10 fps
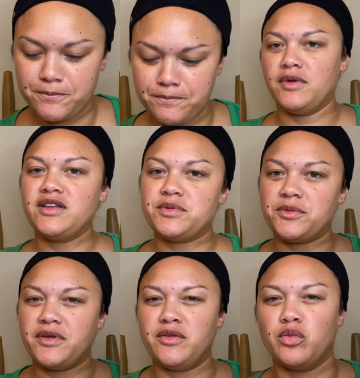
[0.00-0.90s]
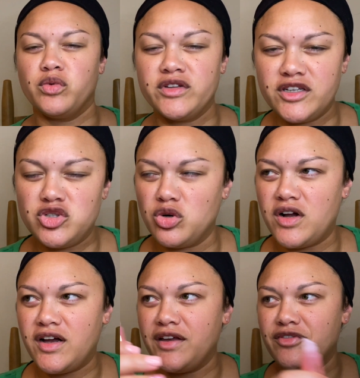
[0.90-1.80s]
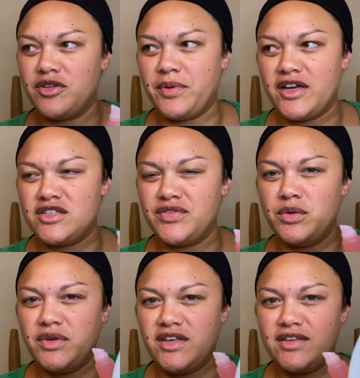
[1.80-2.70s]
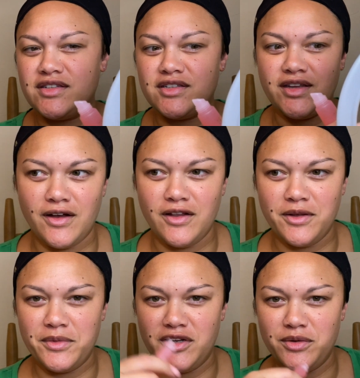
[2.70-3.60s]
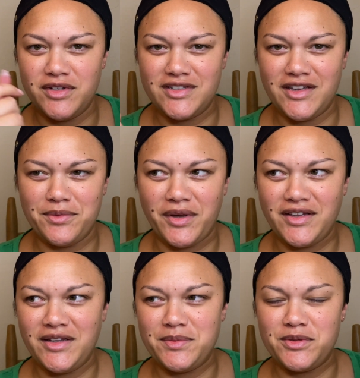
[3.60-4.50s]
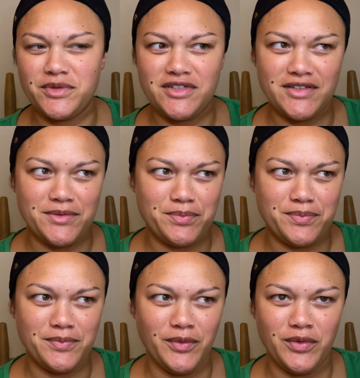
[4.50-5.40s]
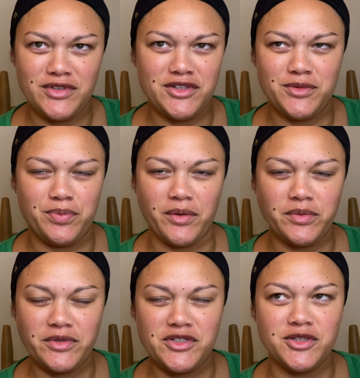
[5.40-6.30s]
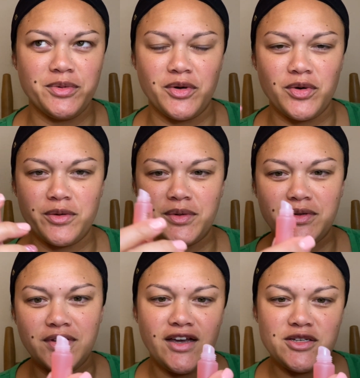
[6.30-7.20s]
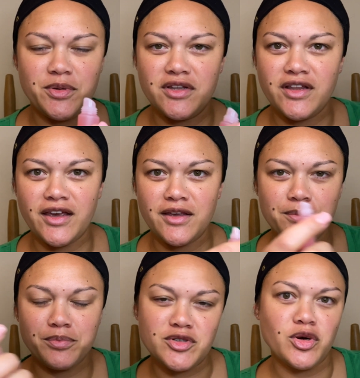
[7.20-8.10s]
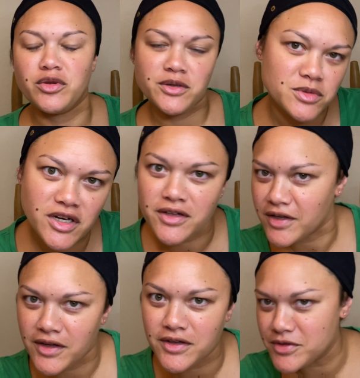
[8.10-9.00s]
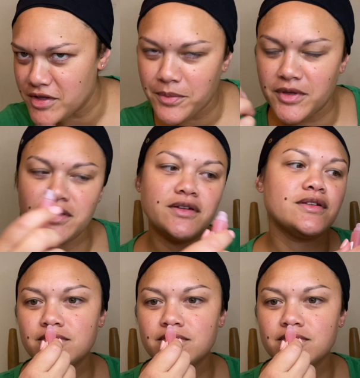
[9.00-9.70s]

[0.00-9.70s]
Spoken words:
My lips have been really dry for the past few weeks. All I've been doing is licking my lips, which is probably super horrible. I should put like petroleum jelly on or something.